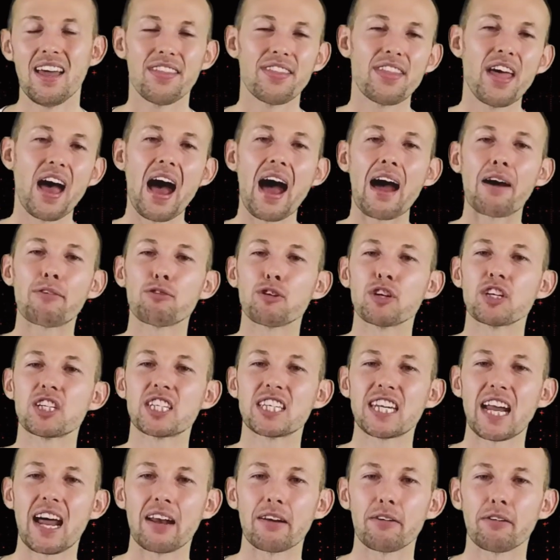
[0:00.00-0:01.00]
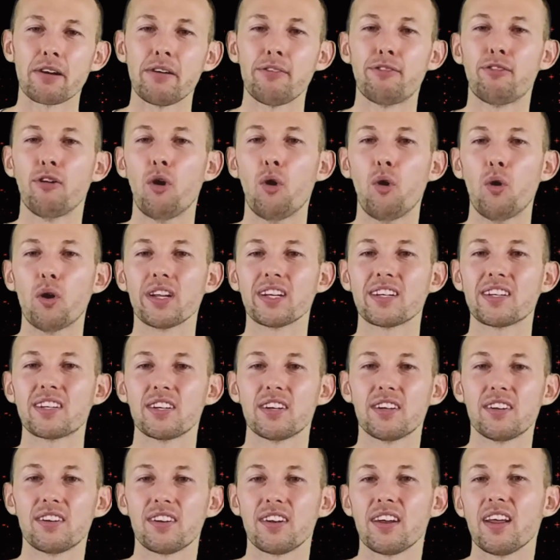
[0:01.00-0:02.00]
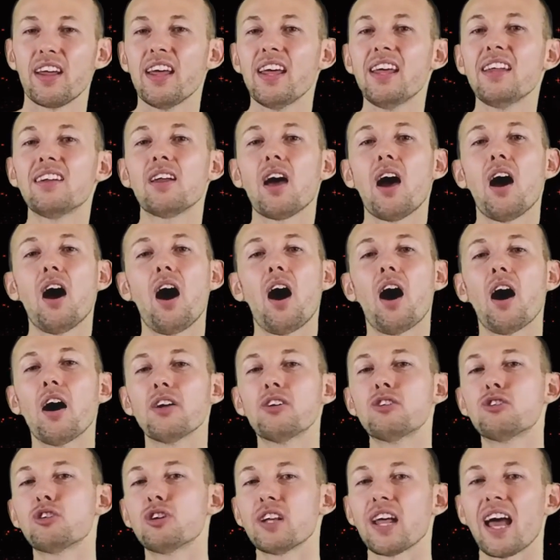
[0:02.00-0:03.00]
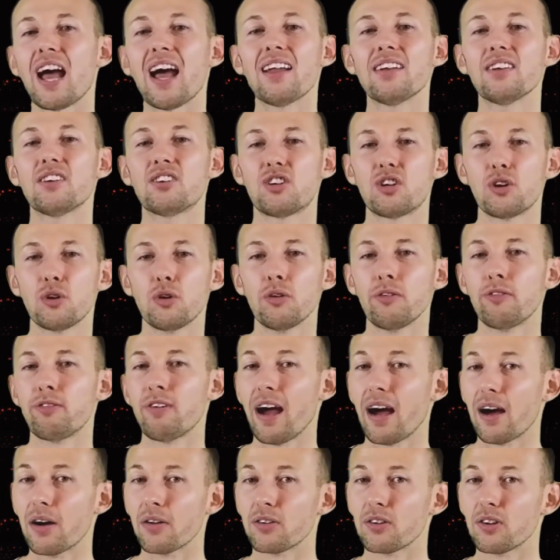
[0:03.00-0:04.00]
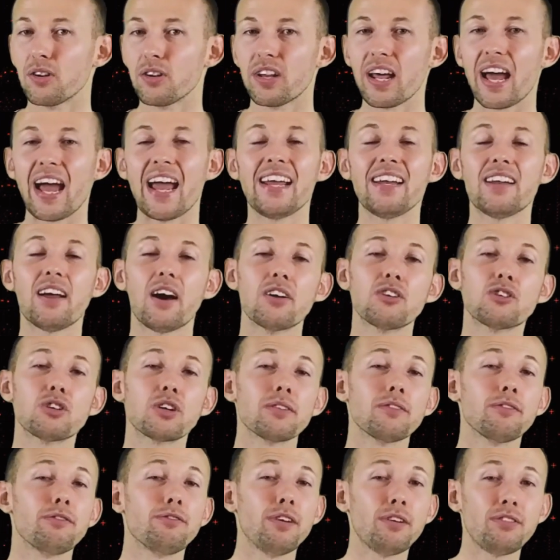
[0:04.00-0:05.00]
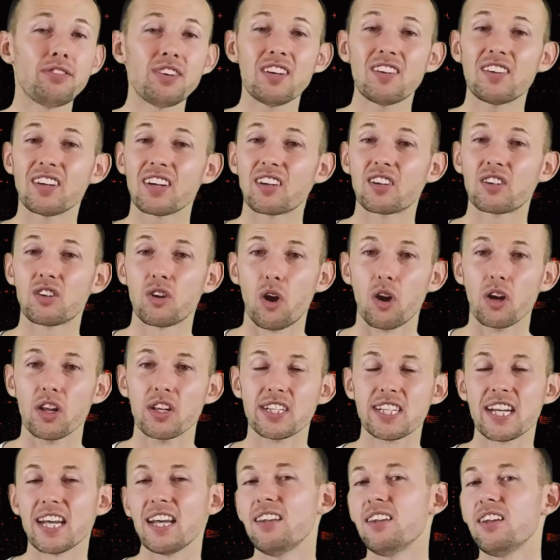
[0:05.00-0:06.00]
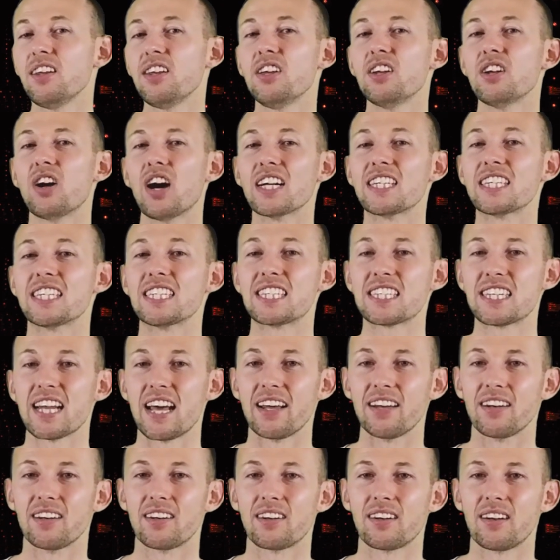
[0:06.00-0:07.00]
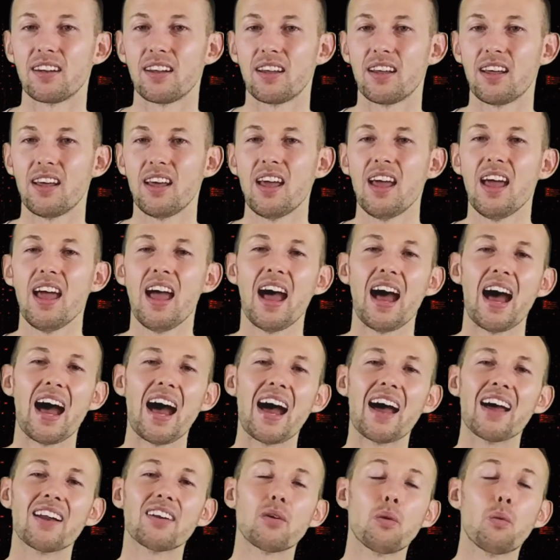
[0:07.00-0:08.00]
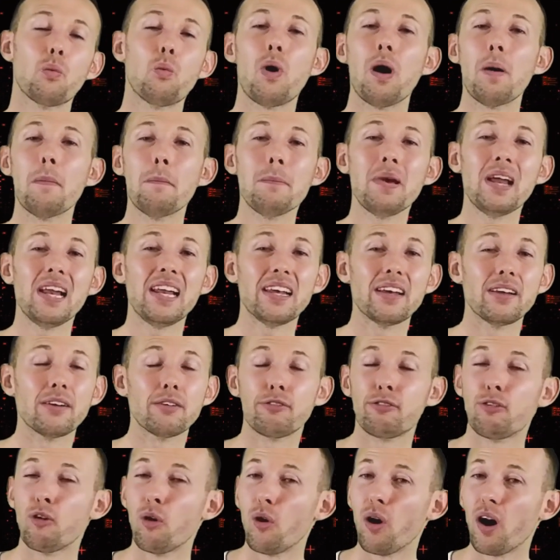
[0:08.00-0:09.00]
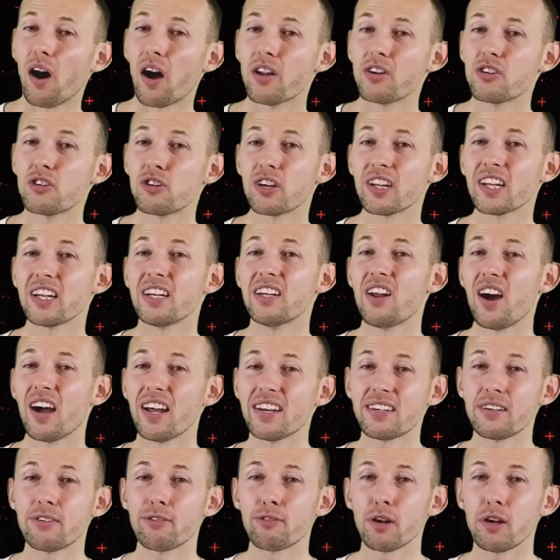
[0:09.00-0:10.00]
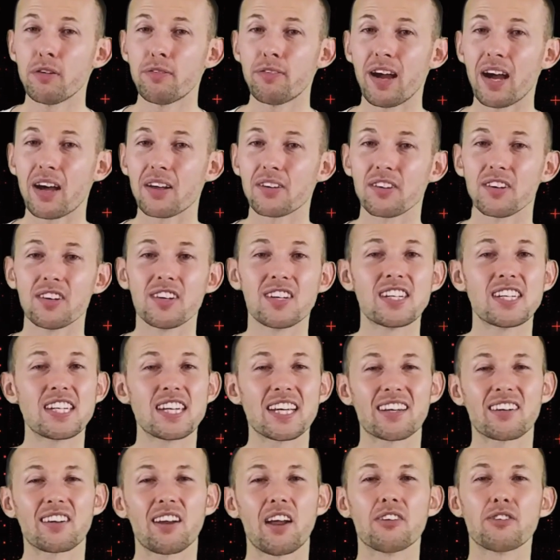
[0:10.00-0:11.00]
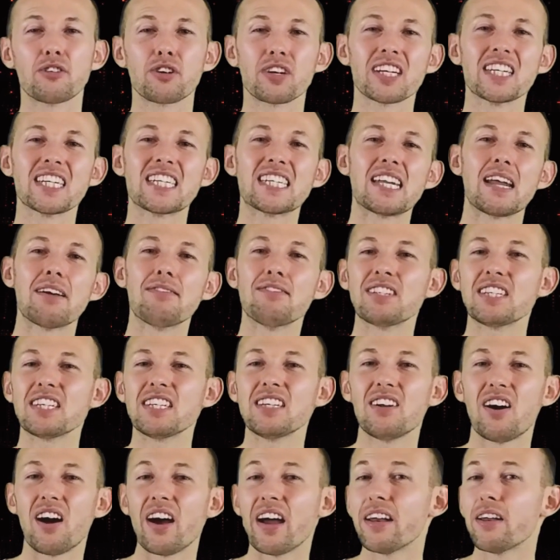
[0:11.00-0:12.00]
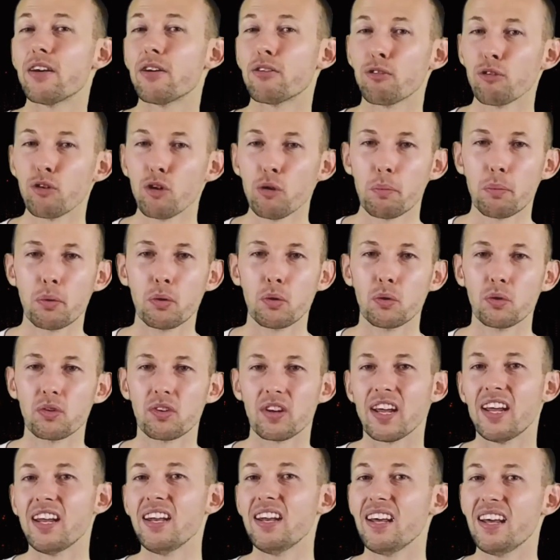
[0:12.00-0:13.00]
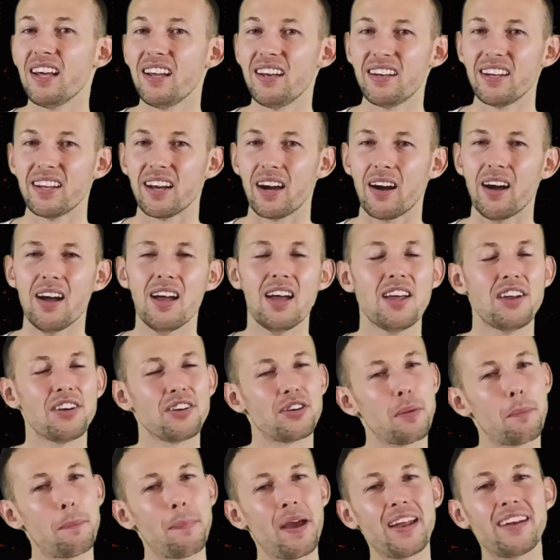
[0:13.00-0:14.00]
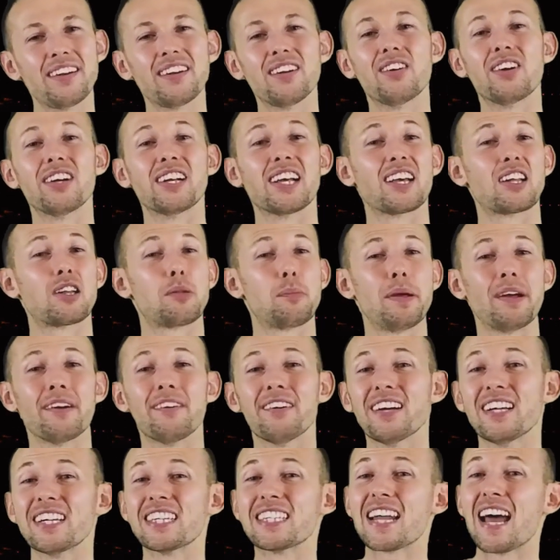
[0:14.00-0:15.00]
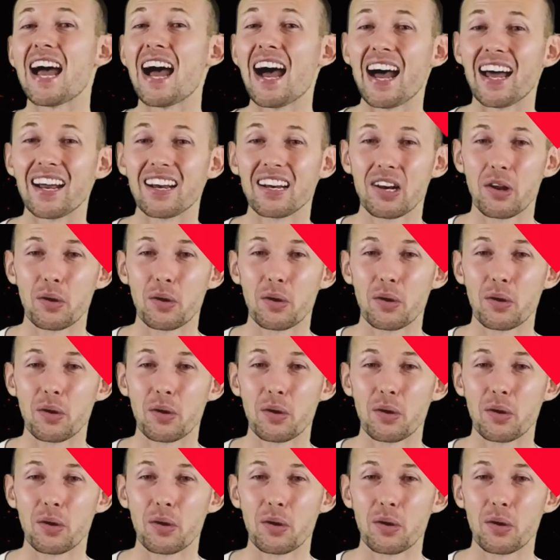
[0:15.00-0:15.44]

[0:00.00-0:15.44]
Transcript: The average salary for auditors is $102,856 in the United States and 1,493,679 rupees in India, depending on experience and